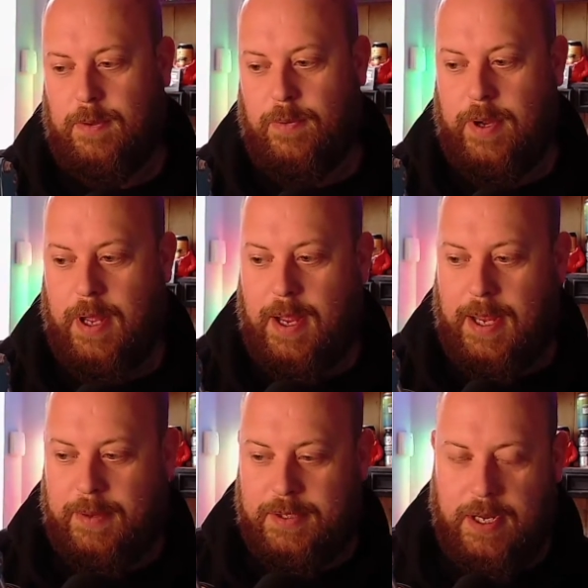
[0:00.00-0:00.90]
Or I
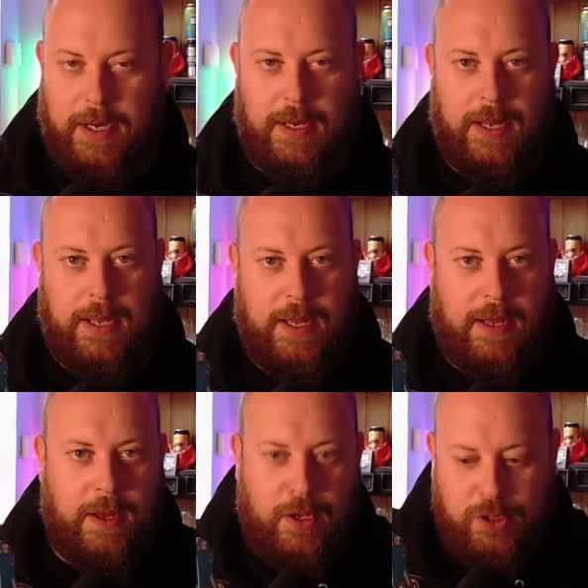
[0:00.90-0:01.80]
keep turning the
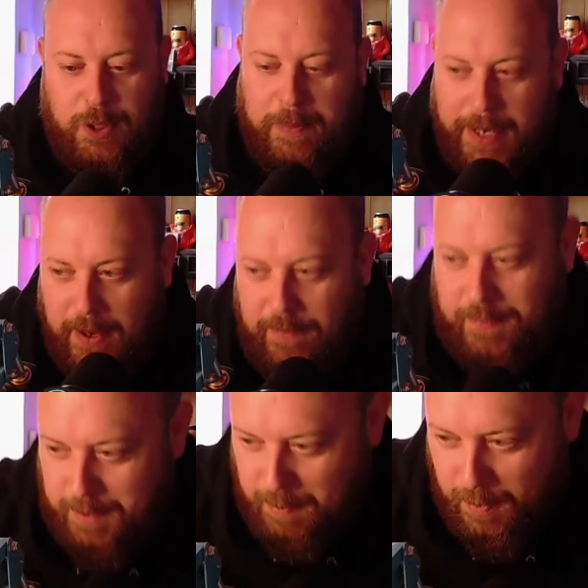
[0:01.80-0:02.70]
RGB
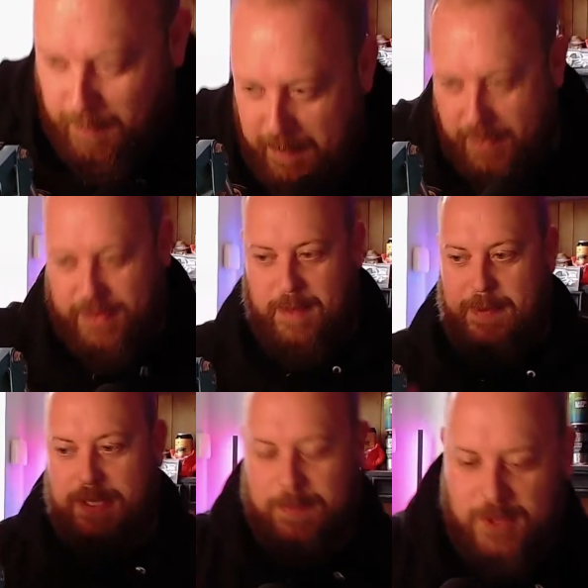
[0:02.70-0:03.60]
off on the bottom with my
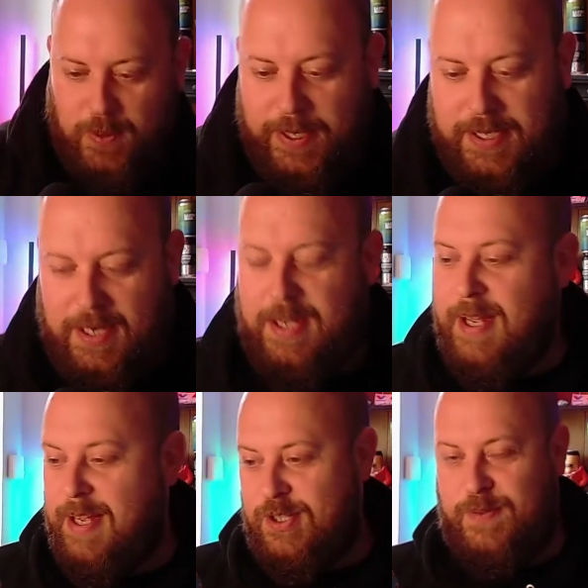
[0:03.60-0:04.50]
thumb as I'm squeezing it.
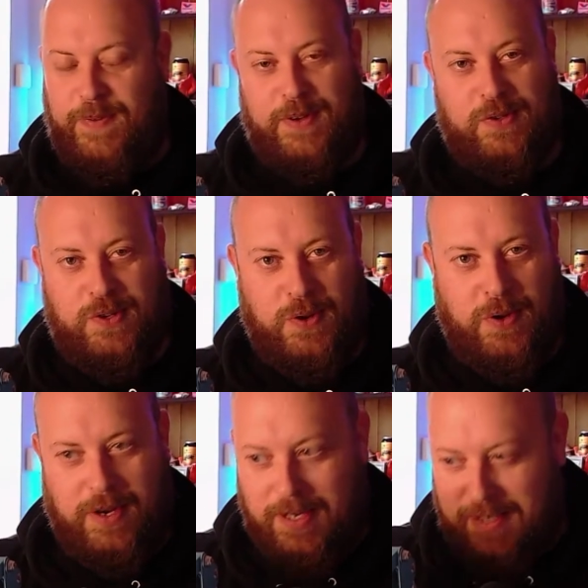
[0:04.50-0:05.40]
Just feels too
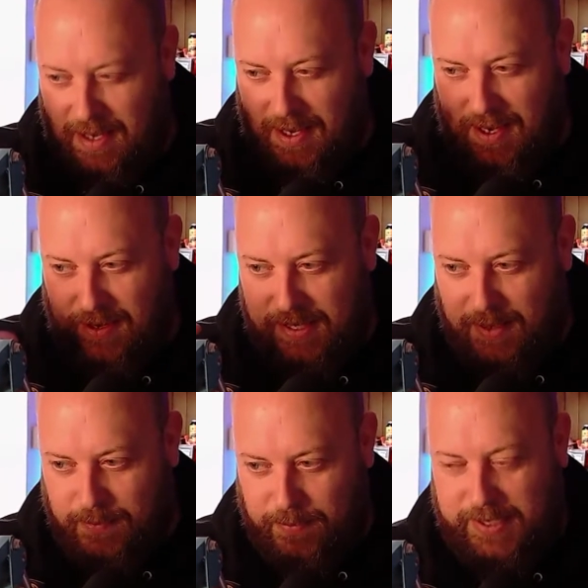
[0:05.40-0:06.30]
good. It's like a nice
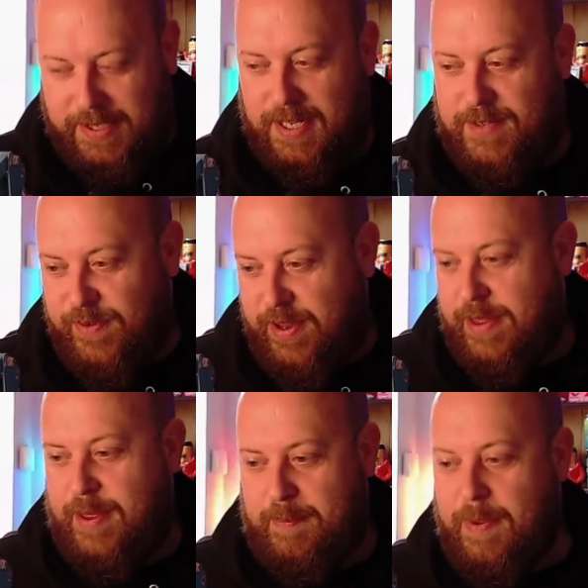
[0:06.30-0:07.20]
little recess for your
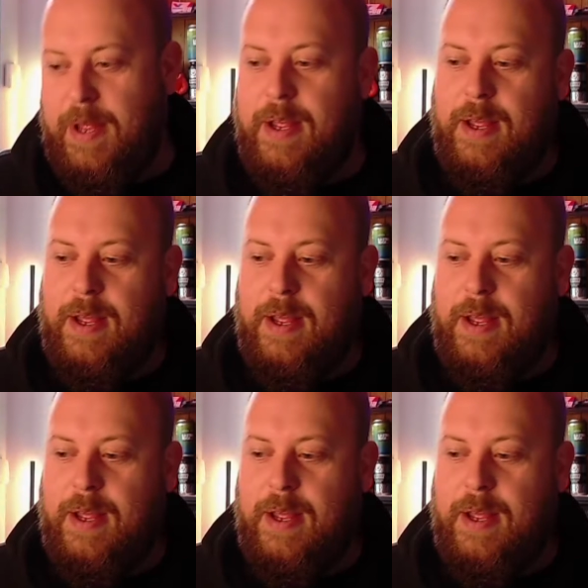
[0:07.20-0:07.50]
thumb.